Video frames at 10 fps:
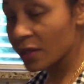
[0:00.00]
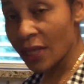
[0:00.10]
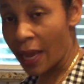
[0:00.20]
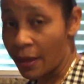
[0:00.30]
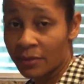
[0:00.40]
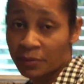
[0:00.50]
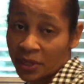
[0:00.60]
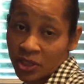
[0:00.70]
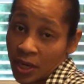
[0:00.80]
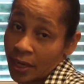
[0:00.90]
Sam's,
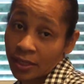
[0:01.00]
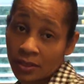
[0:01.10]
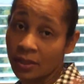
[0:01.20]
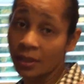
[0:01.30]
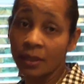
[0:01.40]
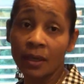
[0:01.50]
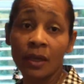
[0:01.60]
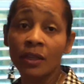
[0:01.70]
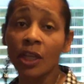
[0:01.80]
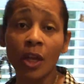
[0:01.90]
BJ's,
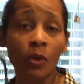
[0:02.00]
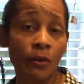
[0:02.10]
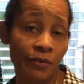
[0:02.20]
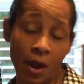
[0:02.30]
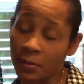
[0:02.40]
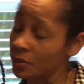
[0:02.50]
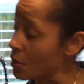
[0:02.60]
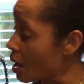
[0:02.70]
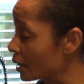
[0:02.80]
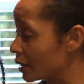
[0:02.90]
your local farmer's
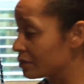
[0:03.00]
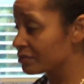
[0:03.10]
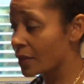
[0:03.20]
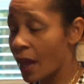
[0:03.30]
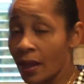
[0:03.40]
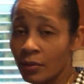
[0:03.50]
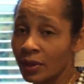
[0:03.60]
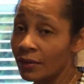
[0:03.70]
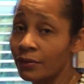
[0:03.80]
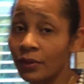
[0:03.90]
market. Hey,
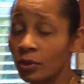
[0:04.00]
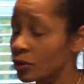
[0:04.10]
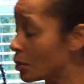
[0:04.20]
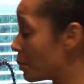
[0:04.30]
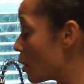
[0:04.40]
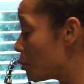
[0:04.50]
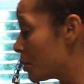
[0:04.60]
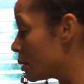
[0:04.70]
whatever floats your boat,